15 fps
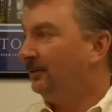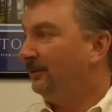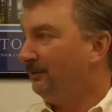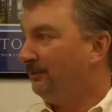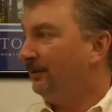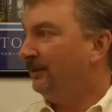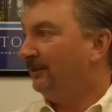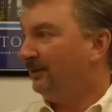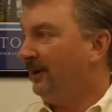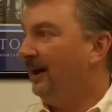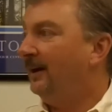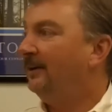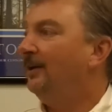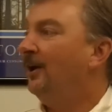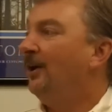the furnace
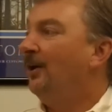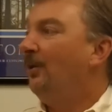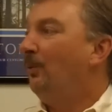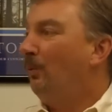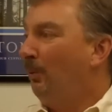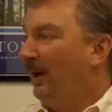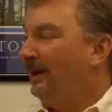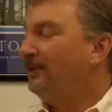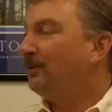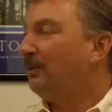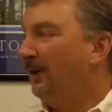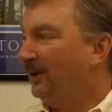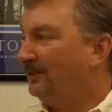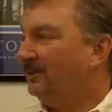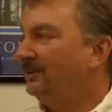on when you're
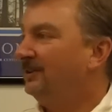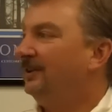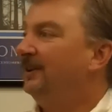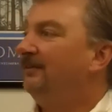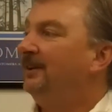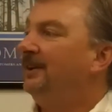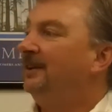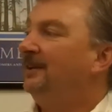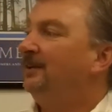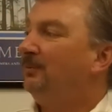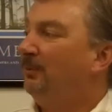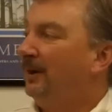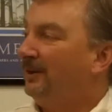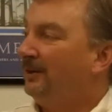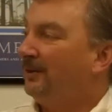watching TV,
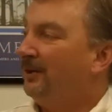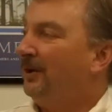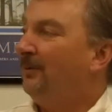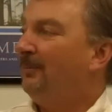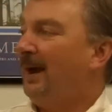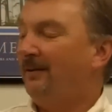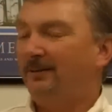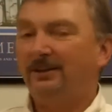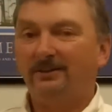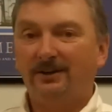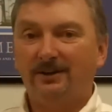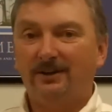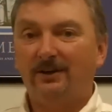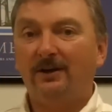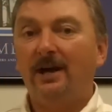when you're home having
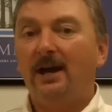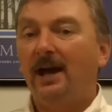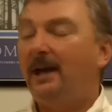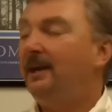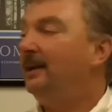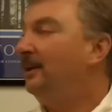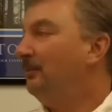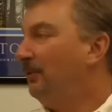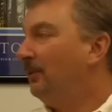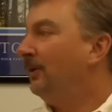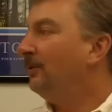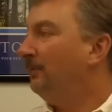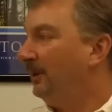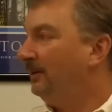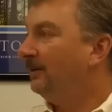dinner, and in the
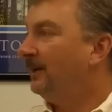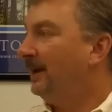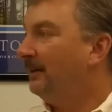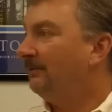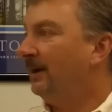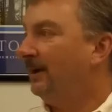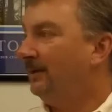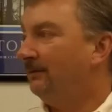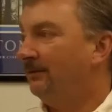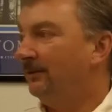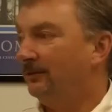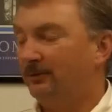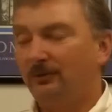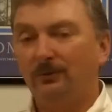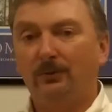morning when you're getting ready for
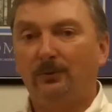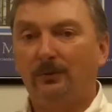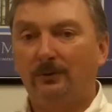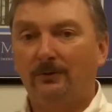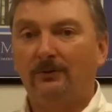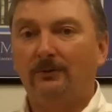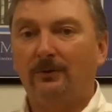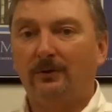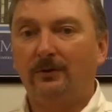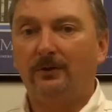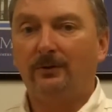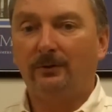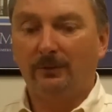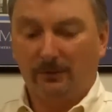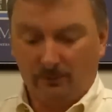school or
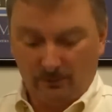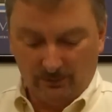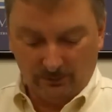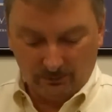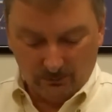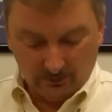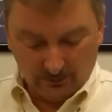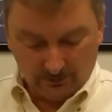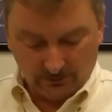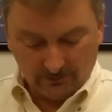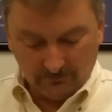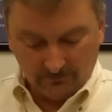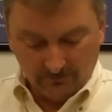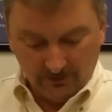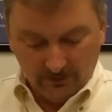going to work.
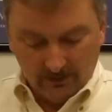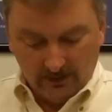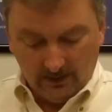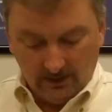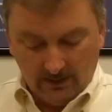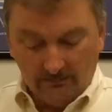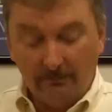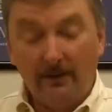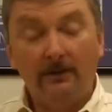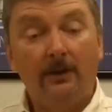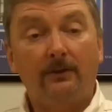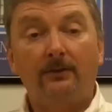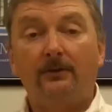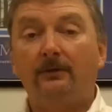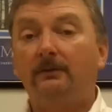
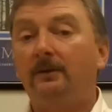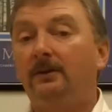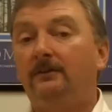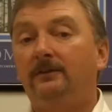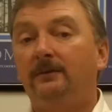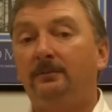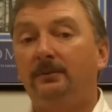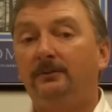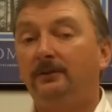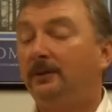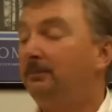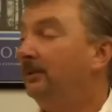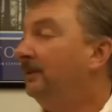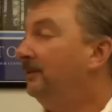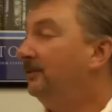Another simple
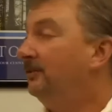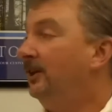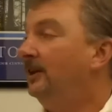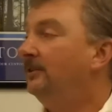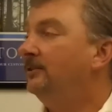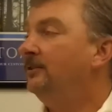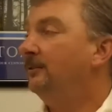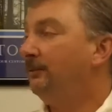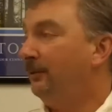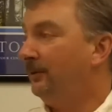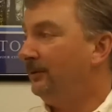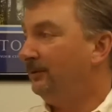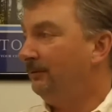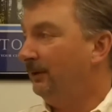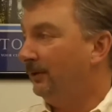tip is changing your
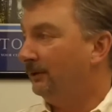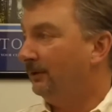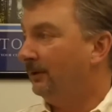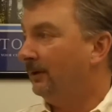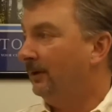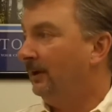furnace filter.